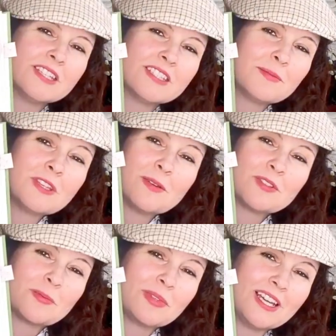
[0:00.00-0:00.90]
sometimes
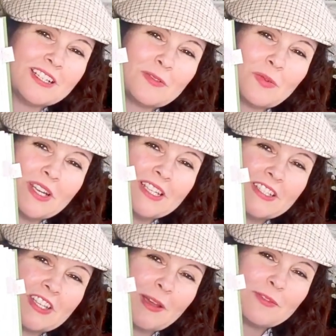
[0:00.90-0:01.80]
the black and white
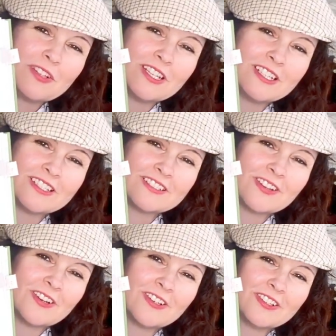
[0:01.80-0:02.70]
chapter headings
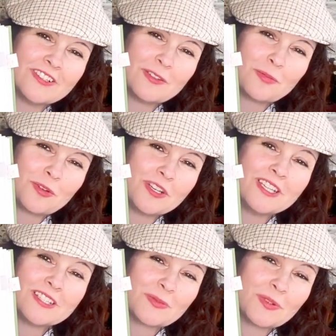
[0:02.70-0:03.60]
are the
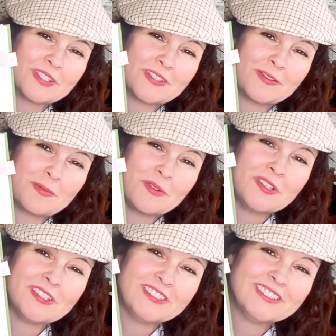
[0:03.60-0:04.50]
prettiest ones of them
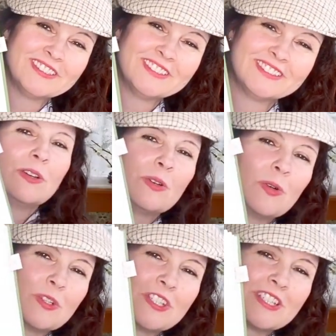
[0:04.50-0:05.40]
all.
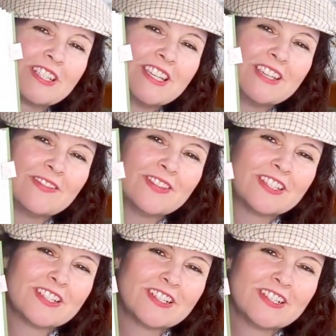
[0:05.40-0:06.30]
Gorgeous
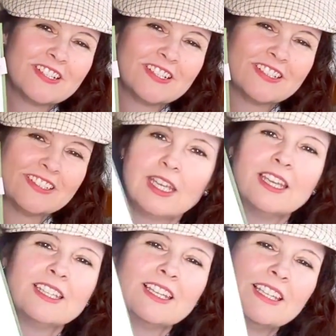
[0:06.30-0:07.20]
kingfisher.
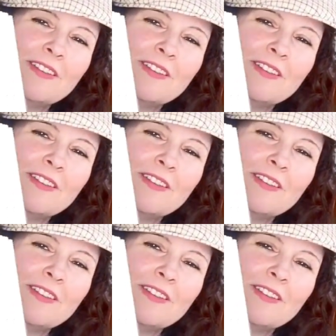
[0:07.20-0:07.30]
And I love